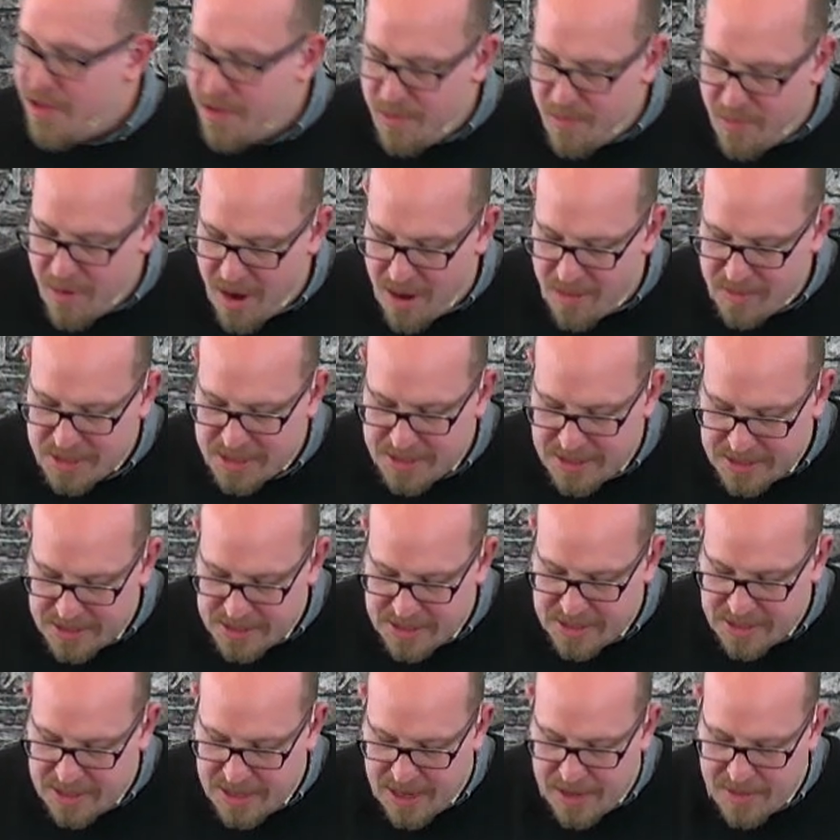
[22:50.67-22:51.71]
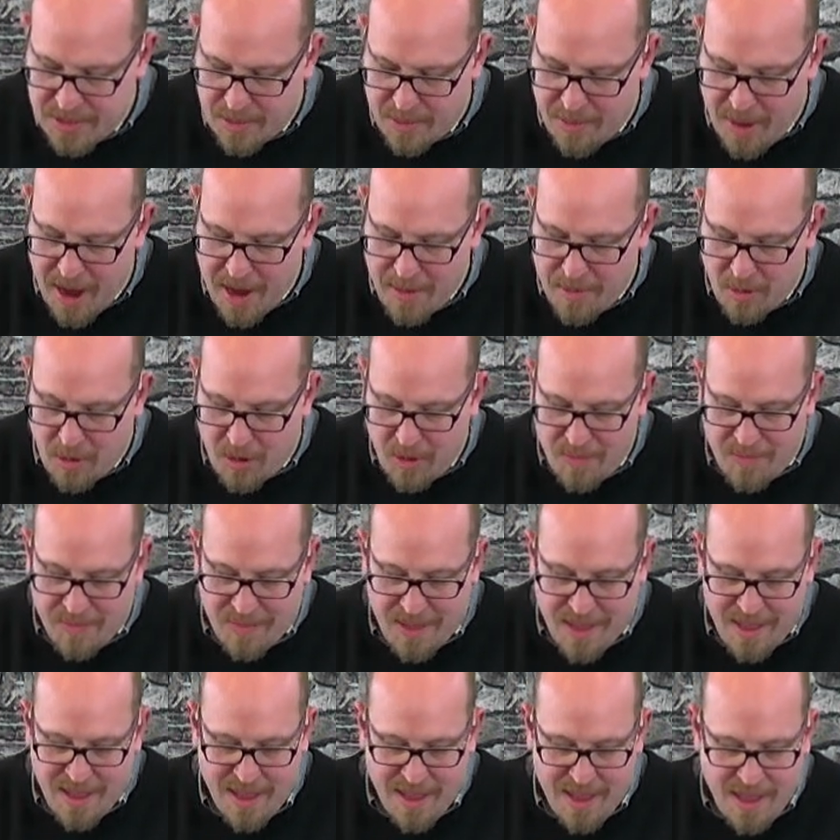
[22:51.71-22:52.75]
other promises in the Bible.
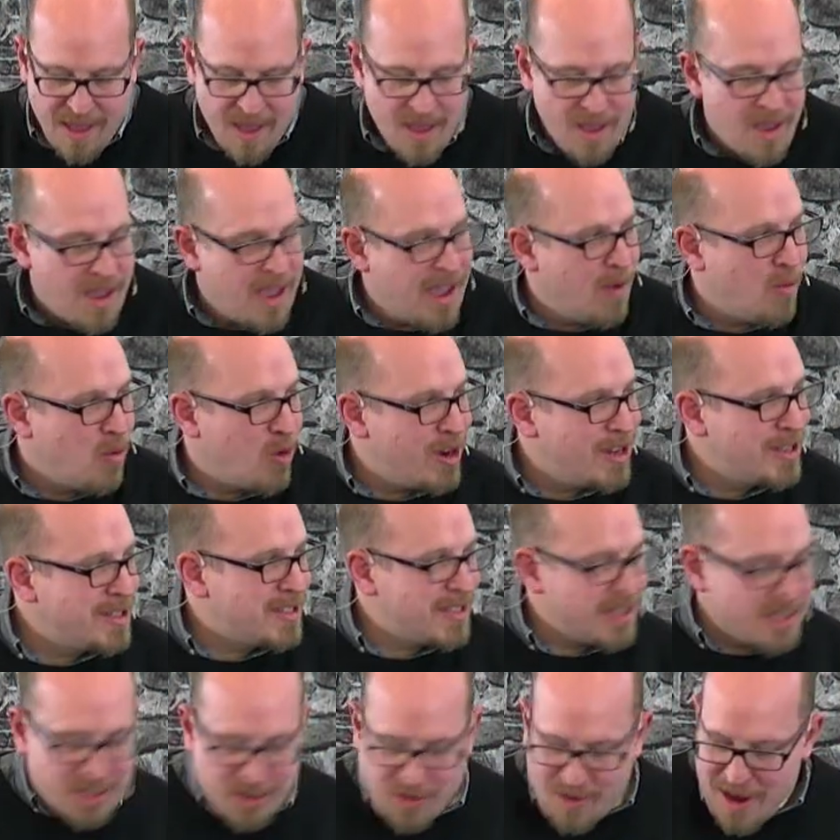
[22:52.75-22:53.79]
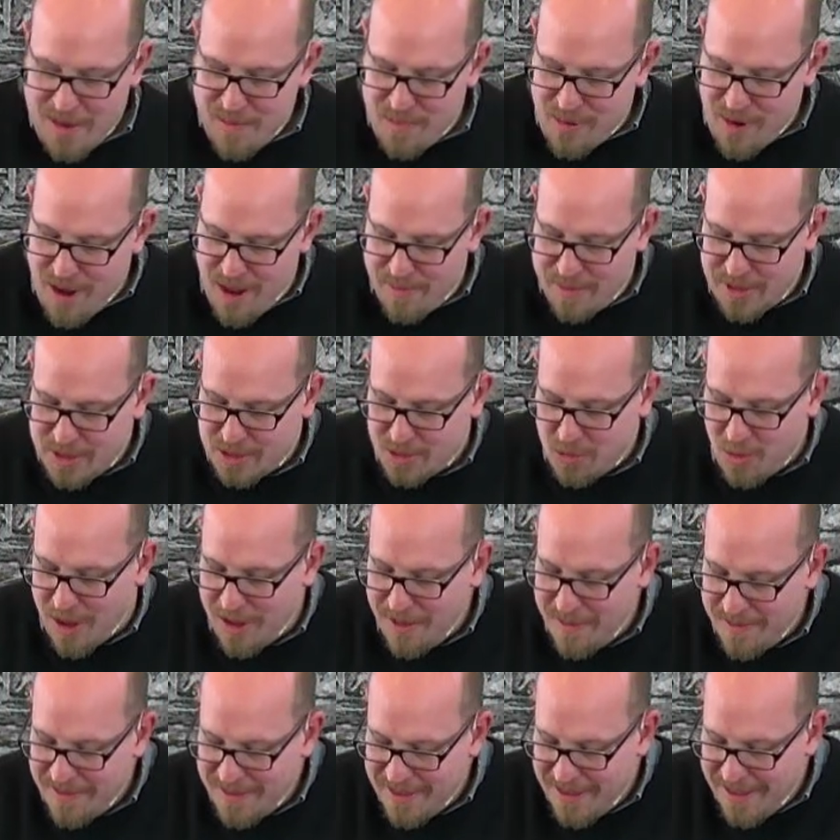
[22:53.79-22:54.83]
And what is this great promise?
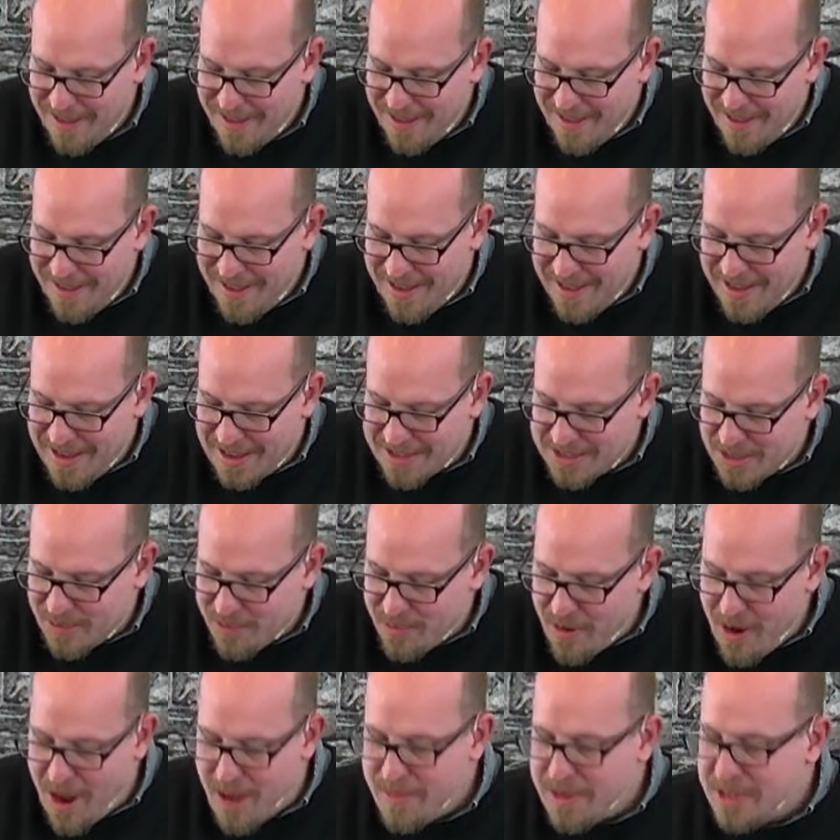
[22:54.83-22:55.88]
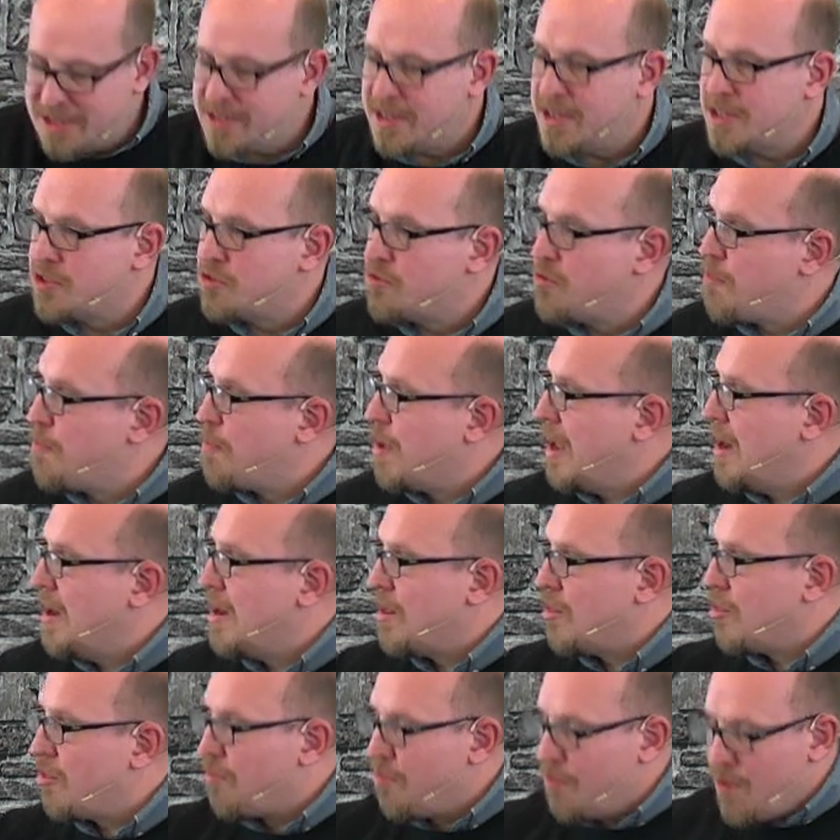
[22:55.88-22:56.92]
Well, it's a promise that's
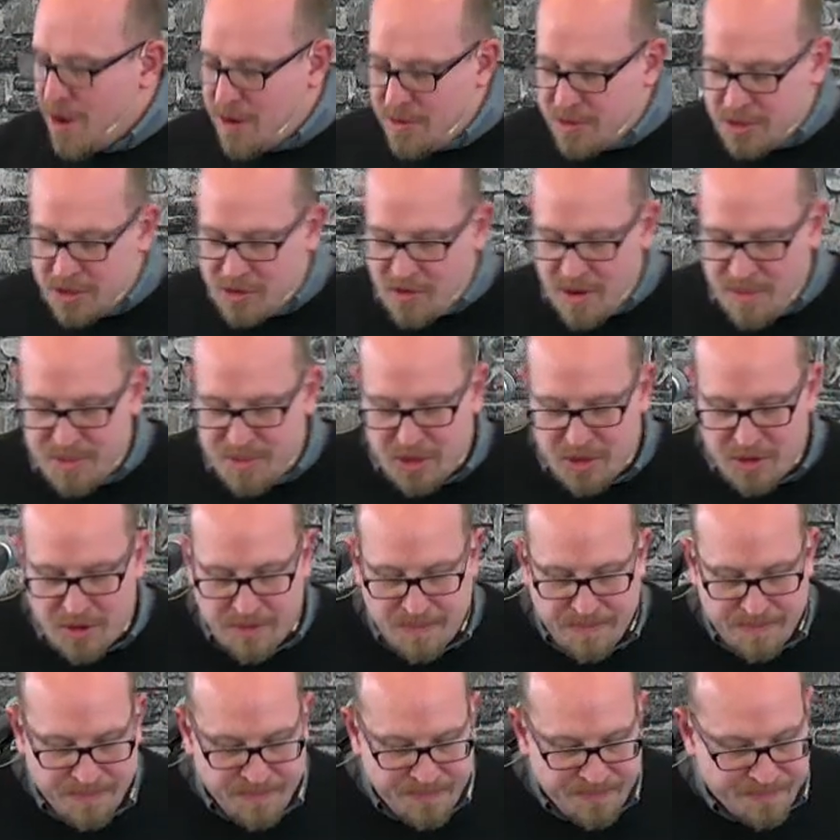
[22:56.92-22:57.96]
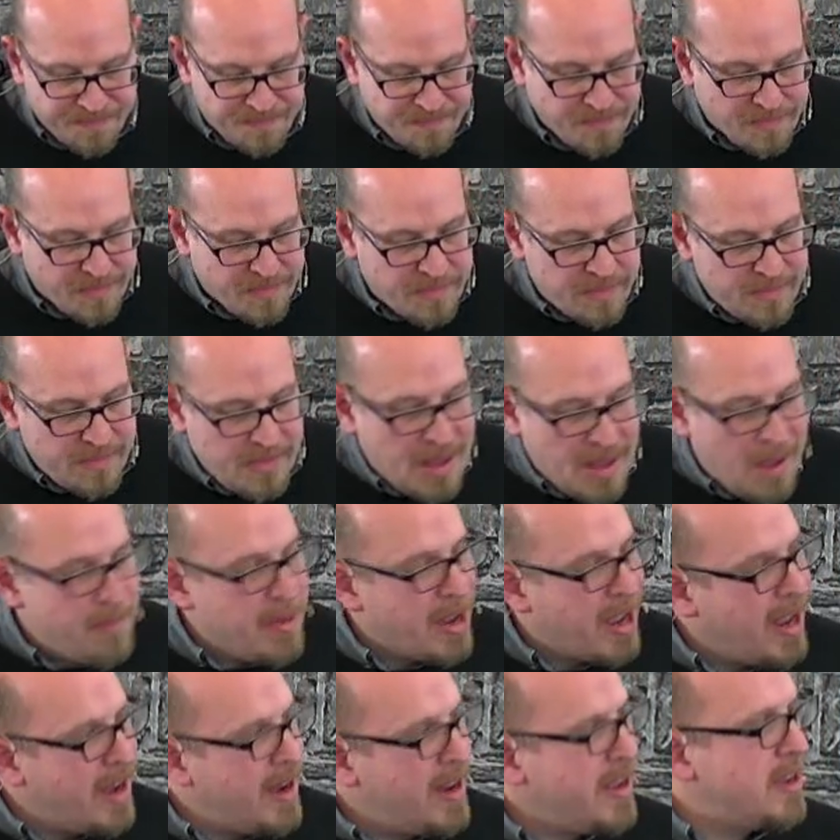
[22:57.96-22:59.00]
repeated throughout Scripture,
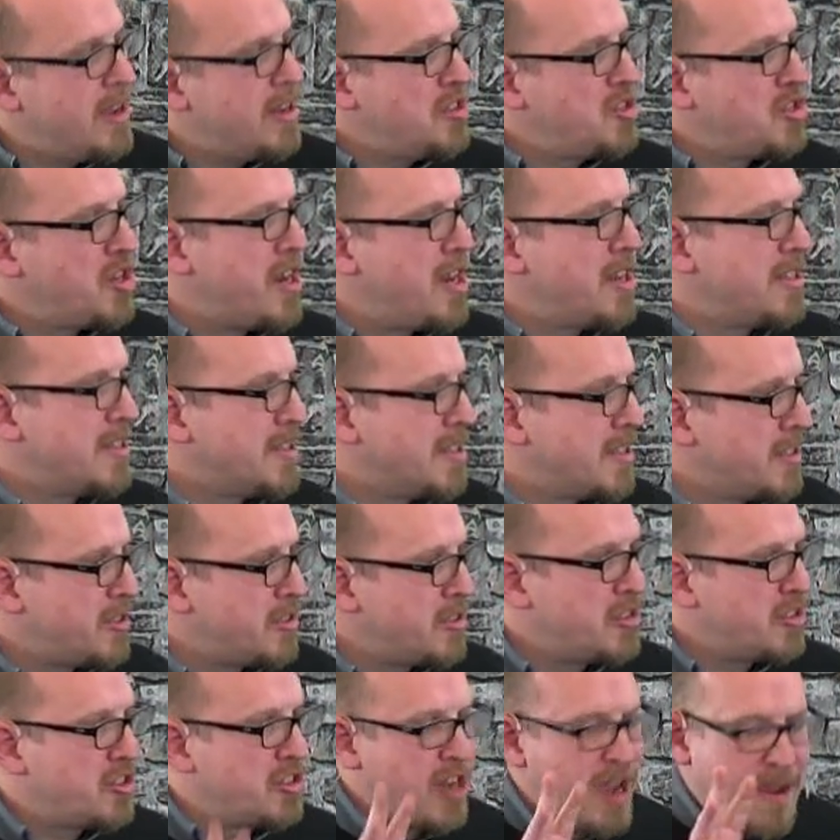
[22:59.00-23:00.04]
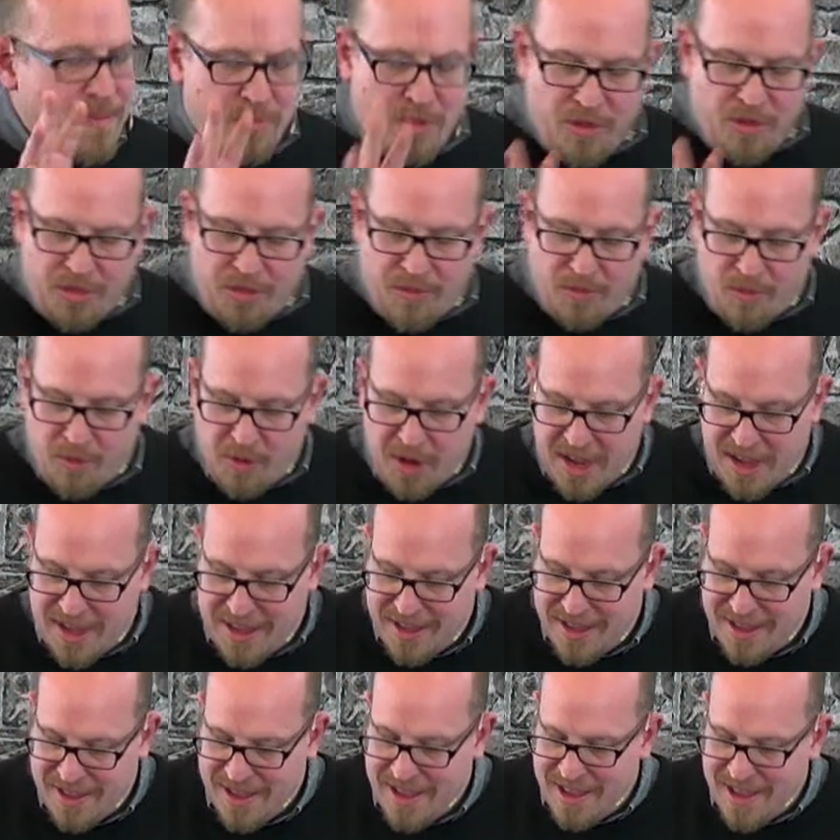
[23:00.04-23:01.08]
beginning in Genesis chapter 3